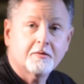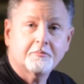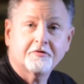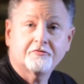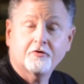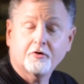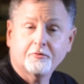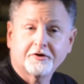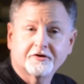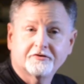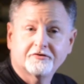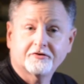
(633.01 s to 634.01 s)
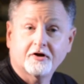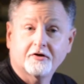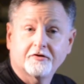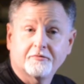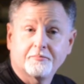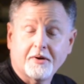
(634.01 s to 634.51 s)
Before we install
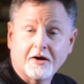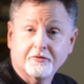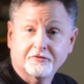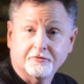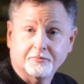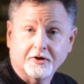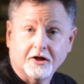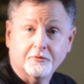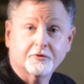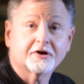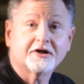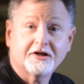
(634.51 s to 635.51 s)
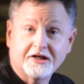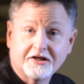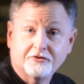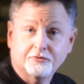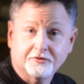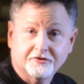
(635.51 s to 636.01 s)
the power supply, we're going to
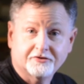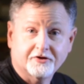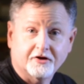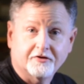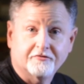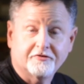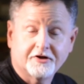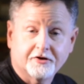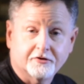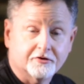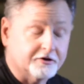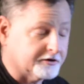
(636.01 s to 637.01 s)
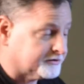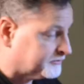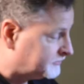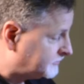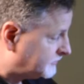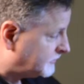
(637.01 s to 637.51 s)
need to install the video card.
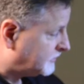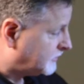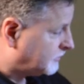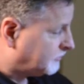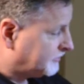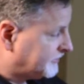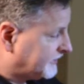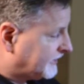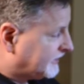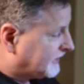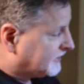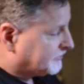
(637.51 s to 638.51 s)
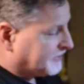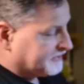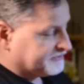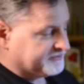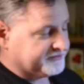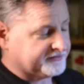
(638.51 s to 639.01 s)
One thing I like
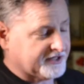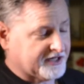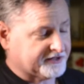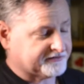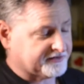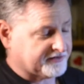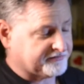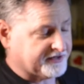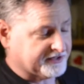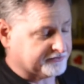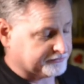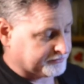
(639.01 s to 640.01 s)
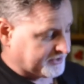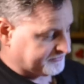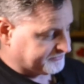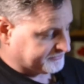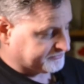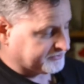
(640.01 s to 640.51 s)
about this XFX
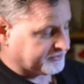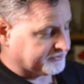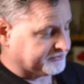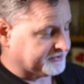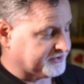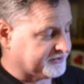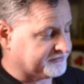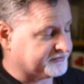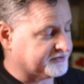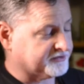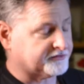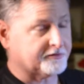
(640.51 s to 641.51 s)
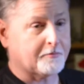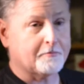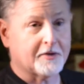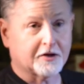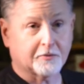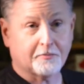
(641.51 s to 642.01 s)
graphics card is this
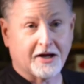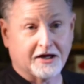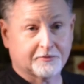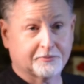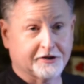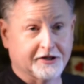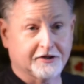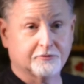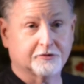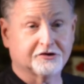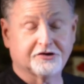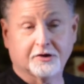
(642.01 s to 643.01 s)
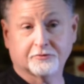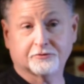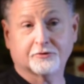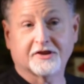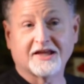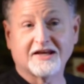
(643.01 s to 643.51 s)
metal backplate, which
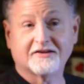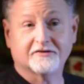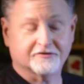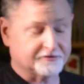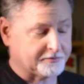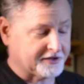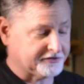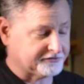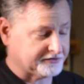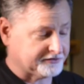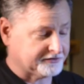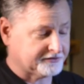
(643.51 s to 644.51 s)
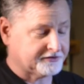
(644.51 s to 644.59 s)
helps with heat dissipation.